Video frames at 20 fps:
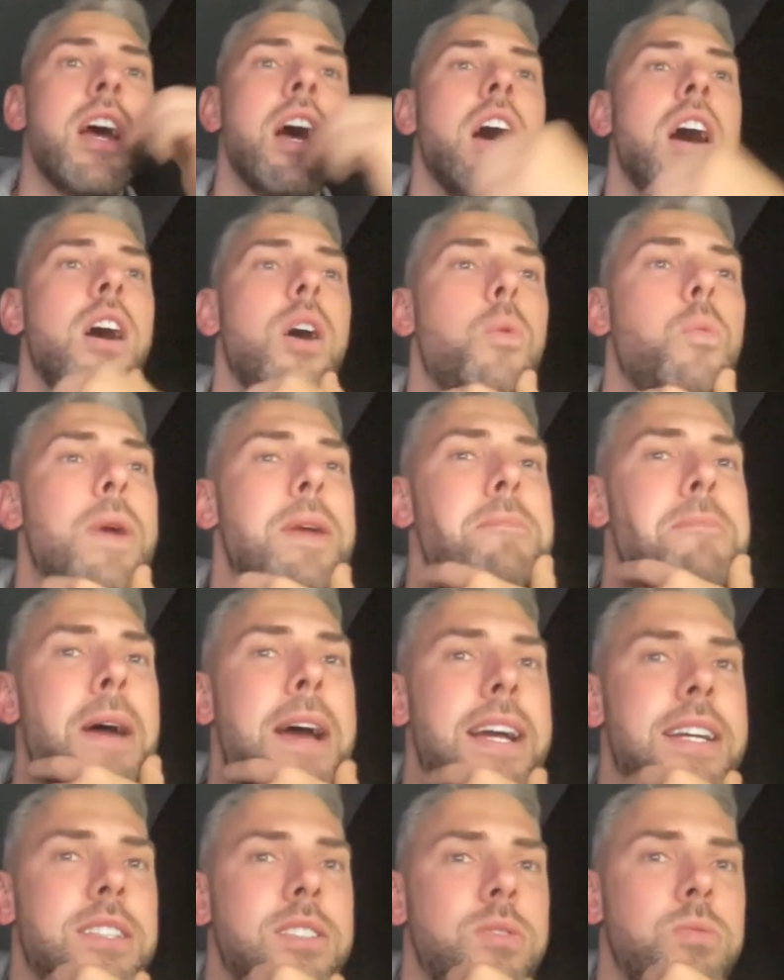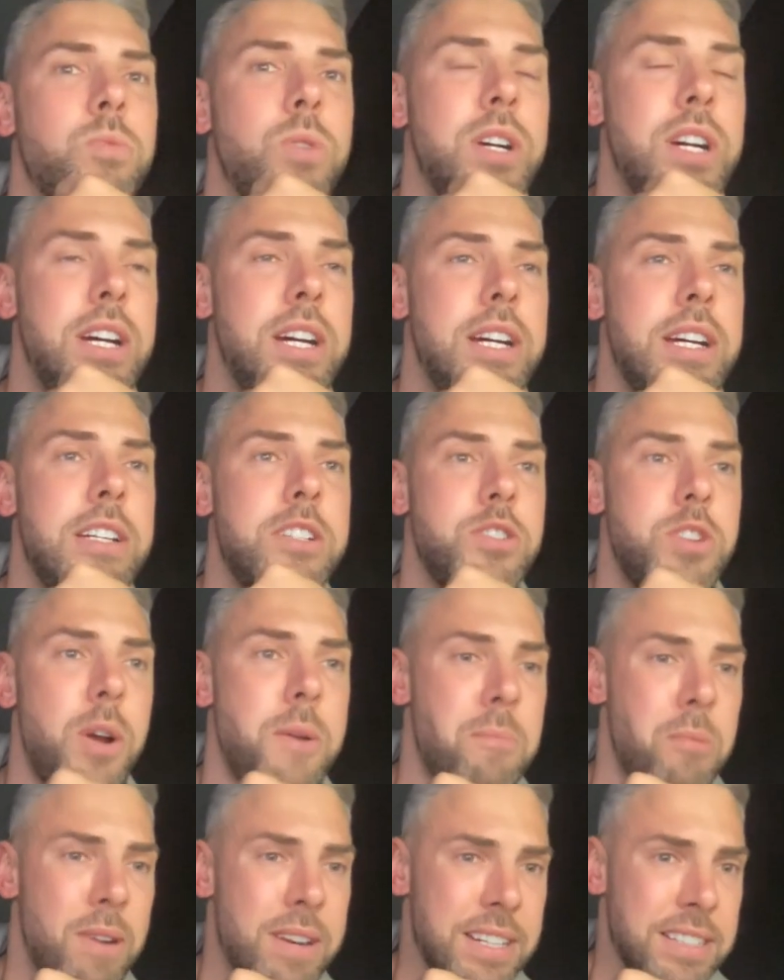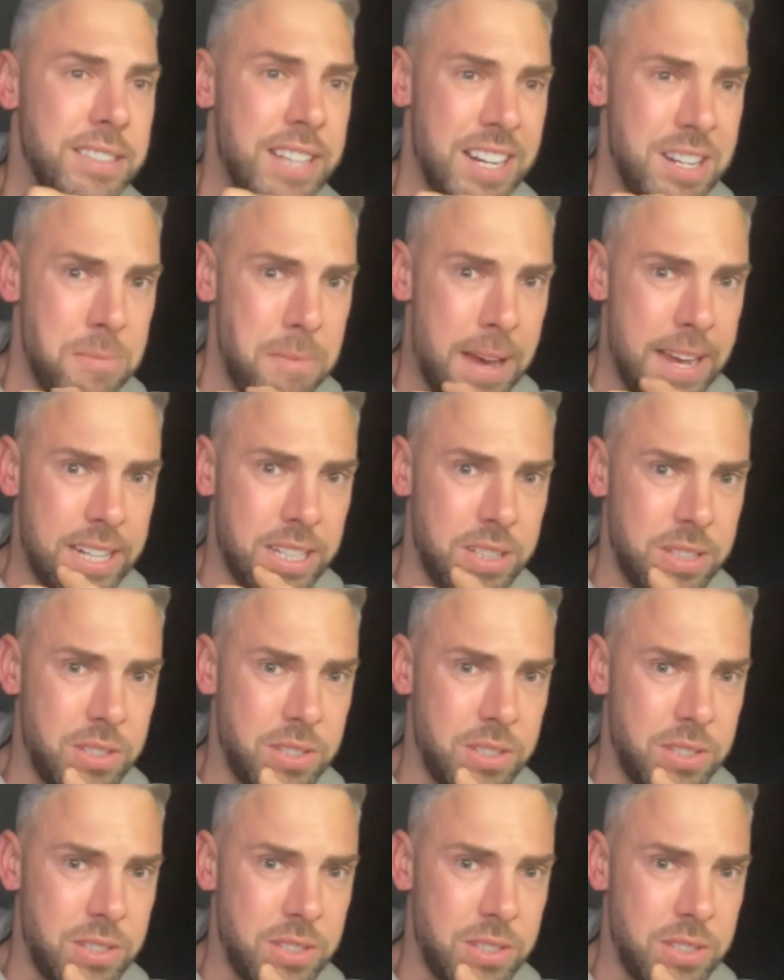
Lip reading: Wing backs were Joe Bryan and Danny Mack,